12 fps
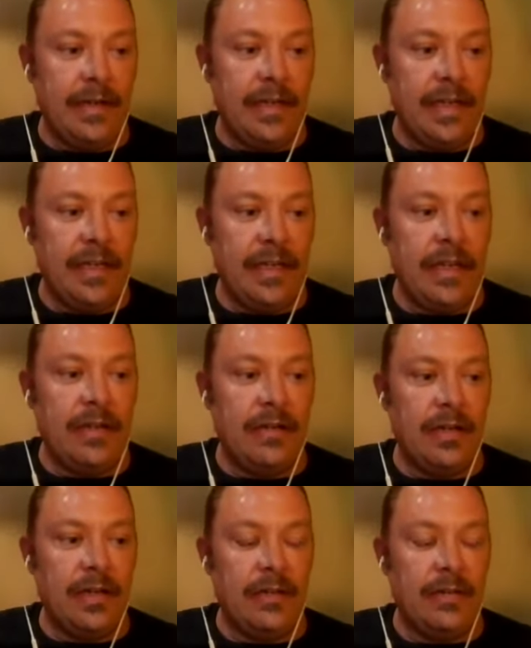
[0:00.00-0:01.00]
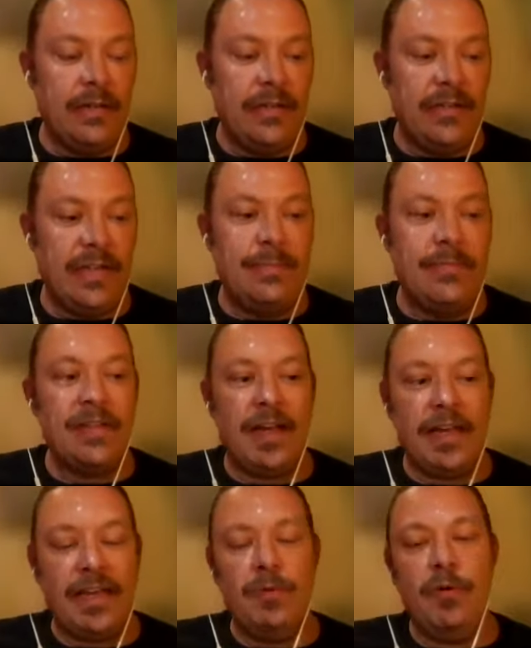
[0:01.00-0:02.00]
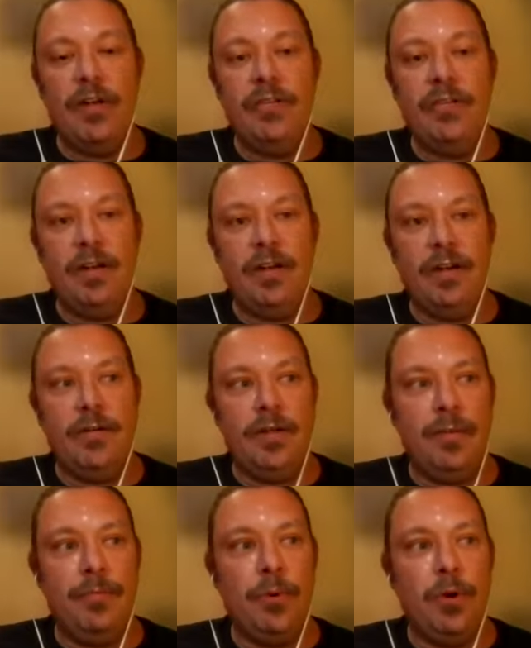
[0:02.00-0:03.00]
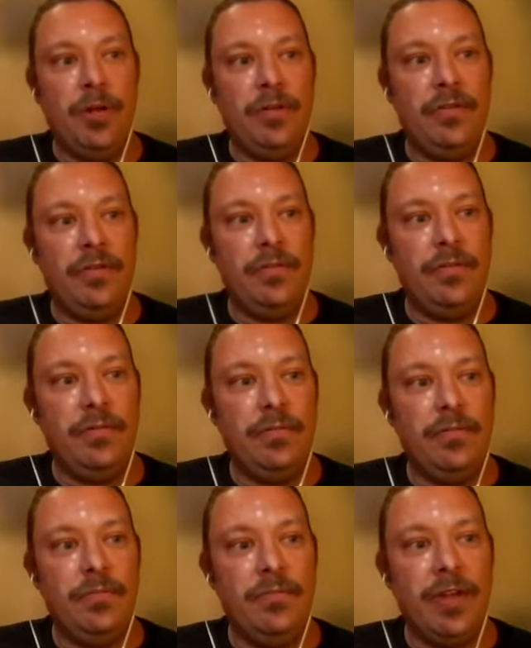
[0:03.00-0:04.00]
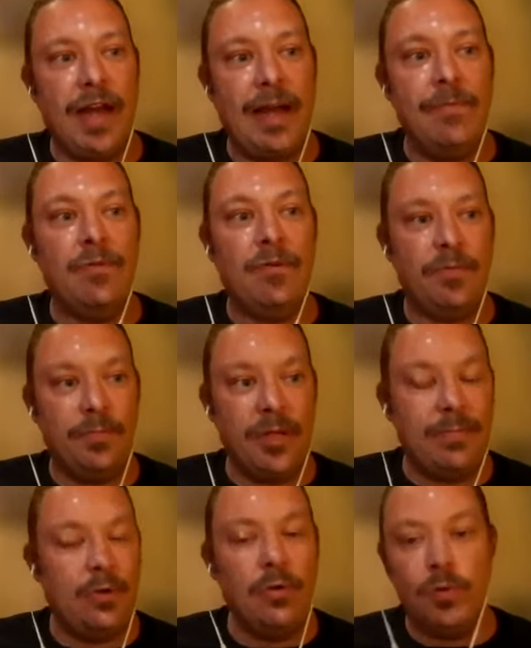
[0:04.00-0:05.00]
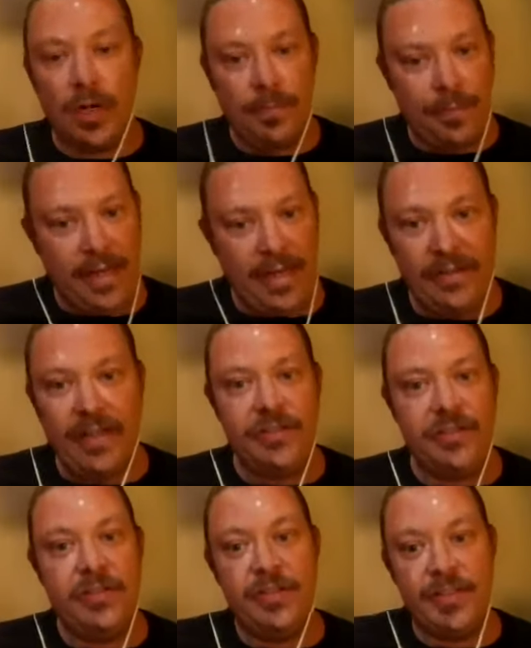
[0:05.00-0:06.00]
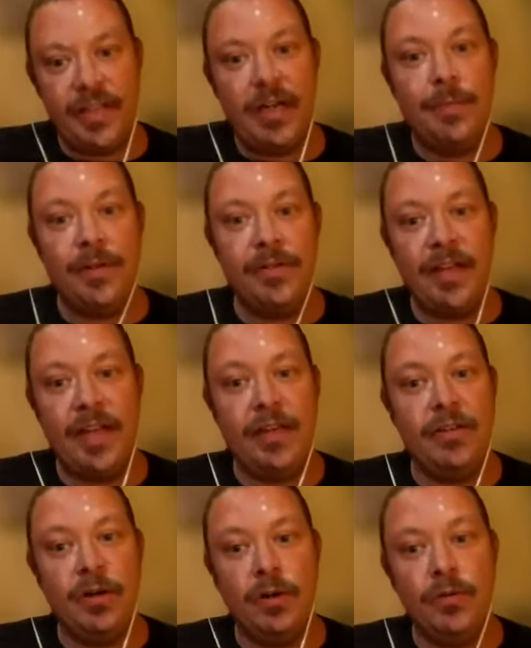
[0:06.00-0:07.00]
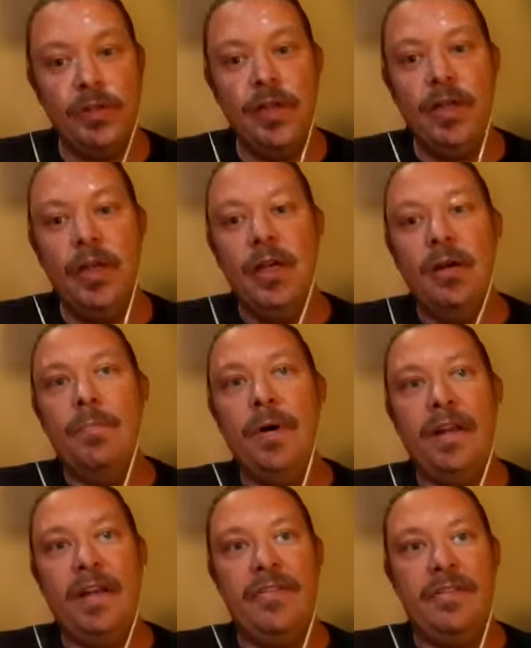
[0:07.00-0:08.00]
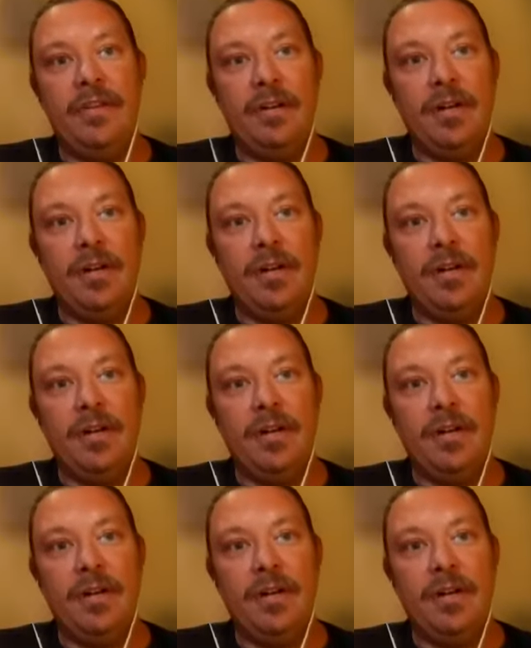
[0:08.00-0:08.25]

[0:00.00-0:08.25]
it seems like it was an important time for people who weren't paying attention to sit up and take note, but it's